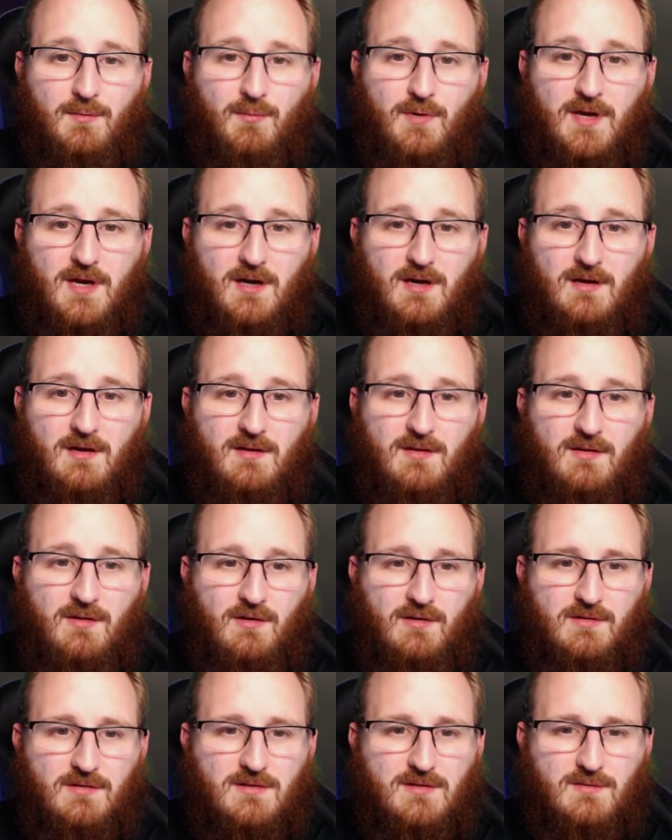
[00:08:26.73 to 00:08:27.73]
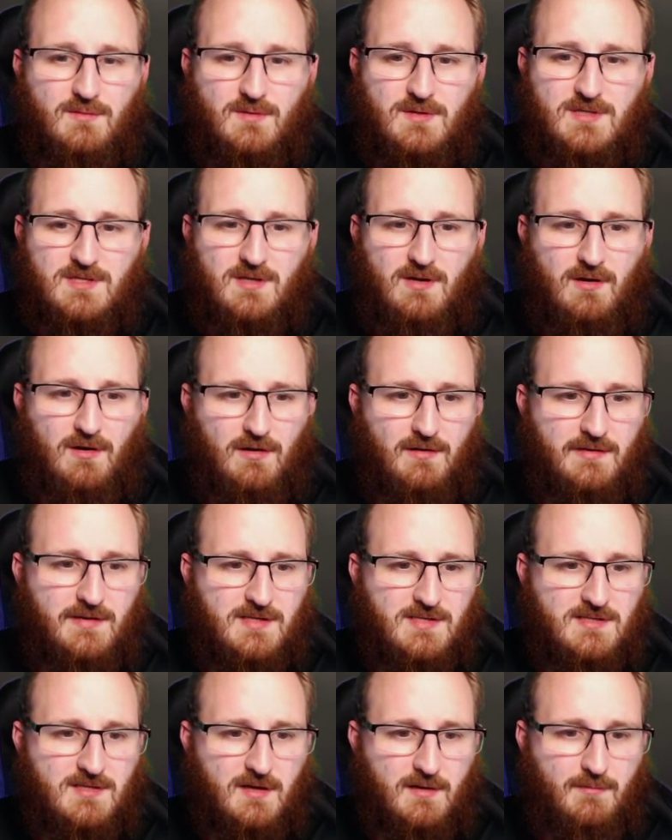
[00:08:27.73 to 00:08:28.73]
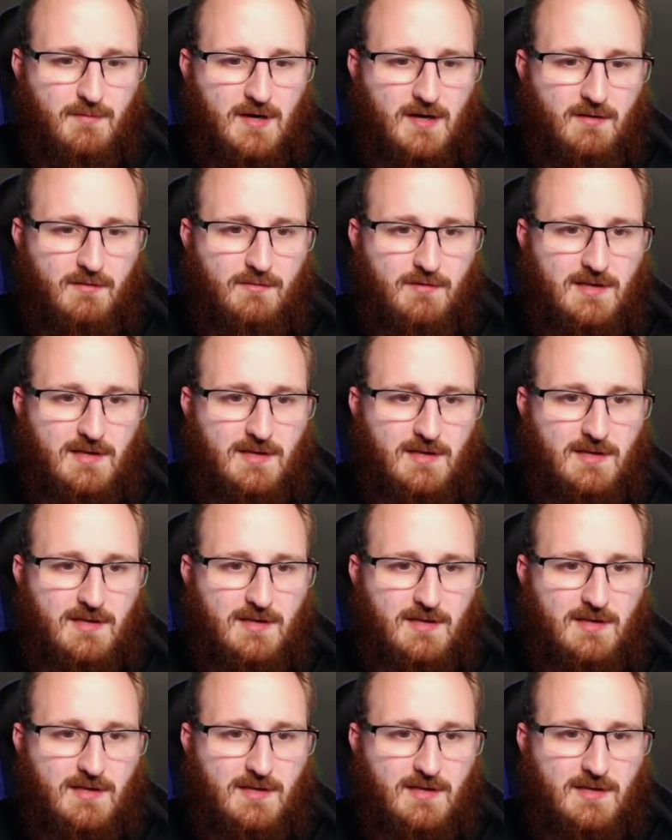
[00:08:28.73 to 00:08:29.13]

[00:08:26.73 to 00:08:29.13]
are not doing so hot this time round.